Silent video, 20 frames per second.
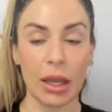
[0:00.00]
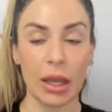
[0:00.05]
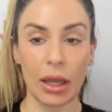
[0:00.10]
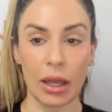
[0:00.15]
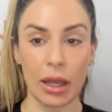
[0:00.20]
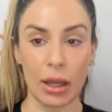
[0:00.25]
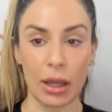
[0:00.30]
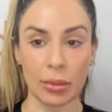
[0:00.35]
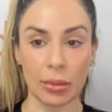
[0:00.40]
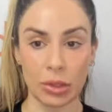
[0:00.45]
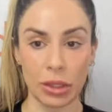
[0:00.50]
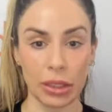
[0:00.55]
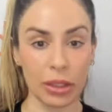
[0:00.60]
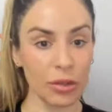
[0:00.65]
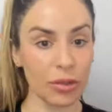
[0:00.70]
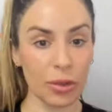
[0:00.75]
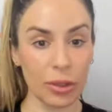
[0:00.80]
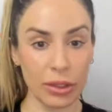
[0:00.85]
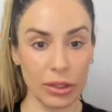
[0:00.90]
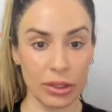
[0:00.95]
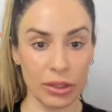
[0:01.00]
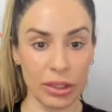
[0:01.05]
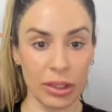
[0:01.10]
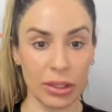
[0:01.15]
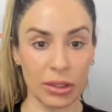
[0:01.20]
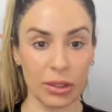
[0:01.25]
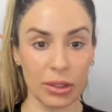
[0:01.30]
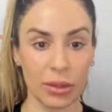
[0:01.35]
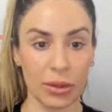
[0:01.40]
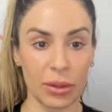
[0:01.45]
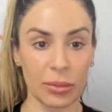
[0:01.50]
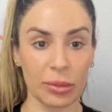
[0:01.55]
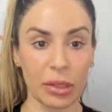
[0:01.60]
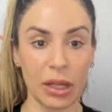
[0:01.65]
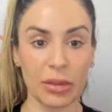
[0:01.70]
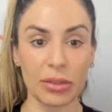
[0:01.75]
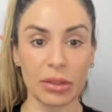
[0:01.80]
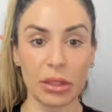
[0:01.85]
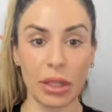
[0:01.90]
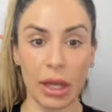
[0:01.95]
So I look forward to seeing you, and we'll
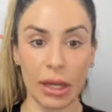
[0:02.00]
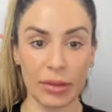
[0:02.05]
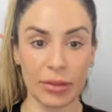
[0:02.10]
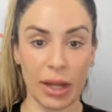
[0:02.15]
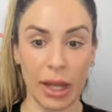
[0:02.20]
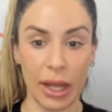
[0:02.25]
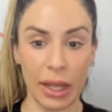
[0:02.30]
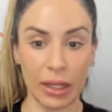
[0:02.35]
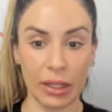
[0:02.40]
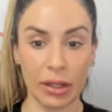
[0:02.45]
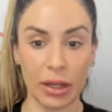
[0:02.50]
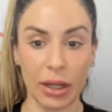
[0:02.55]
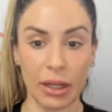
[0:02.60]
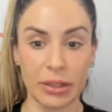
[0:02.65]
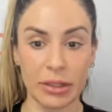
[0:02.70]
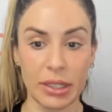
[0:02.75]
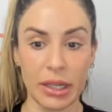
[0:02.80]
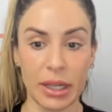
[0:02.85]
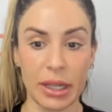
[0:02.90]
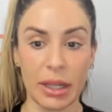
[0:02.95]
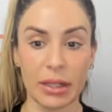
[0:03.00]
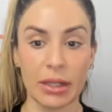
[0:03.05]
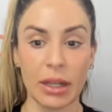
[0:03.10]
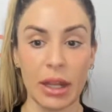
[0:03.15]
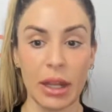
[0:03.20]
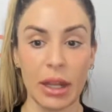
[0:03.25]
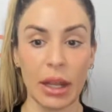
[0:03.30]
have a lot of eye content.